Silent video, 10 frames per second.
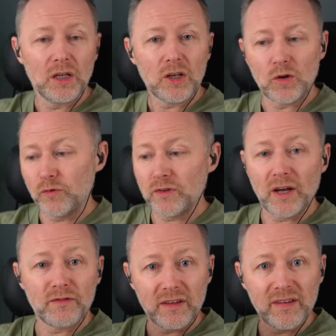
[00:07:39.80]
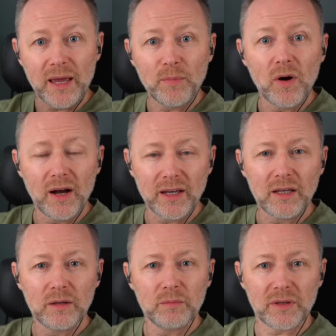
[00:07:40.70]
you know, if you have the table
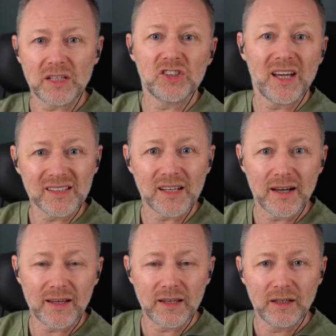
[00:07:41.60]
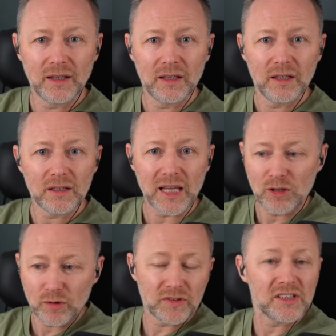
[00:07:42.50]
high, but the chair's high, then
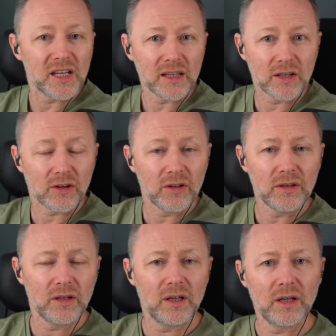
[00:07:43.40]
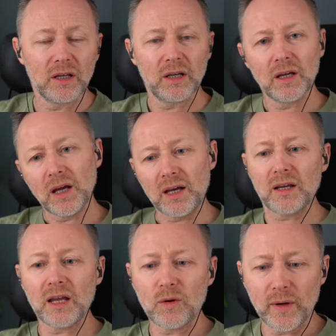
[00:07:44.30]
you don't have to sit in the ground. And
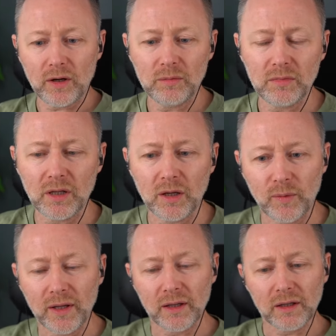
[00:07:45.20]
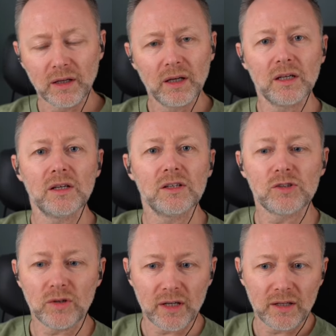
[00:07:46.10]
Craig went up and went,
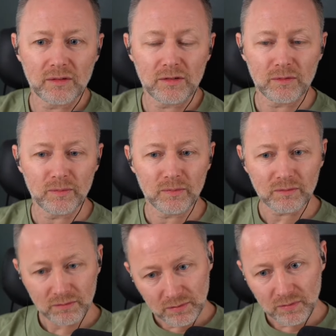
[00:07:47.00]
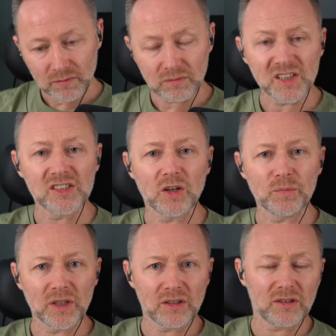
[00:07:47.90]
sorry to
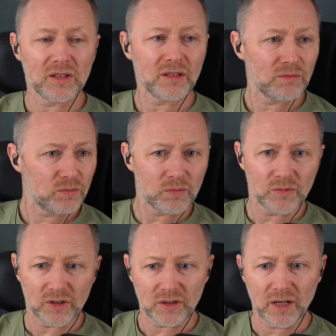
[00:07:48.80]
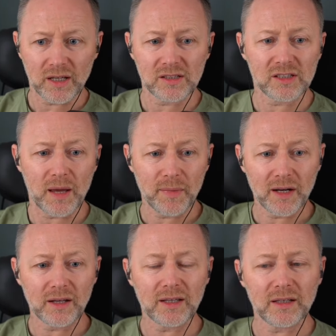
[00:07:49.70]
disturb your
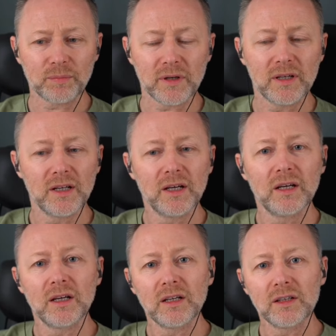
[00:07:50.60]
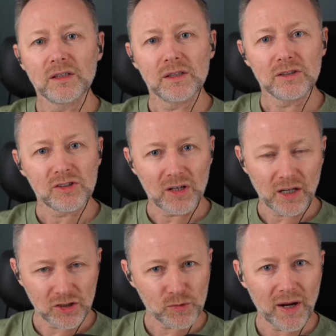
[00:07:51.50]
seminar here, but Jerry,
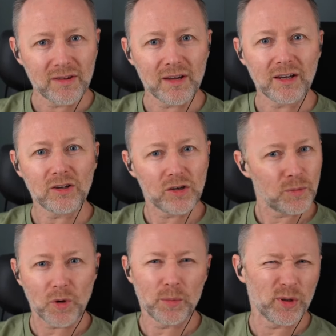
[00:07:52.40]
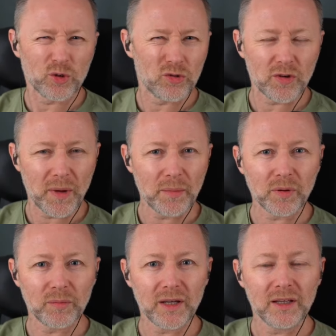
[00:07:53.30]
I just want to thank you. You probably don't
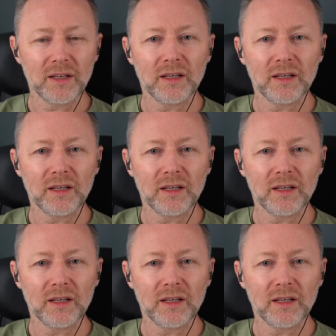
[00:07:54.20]
remember me.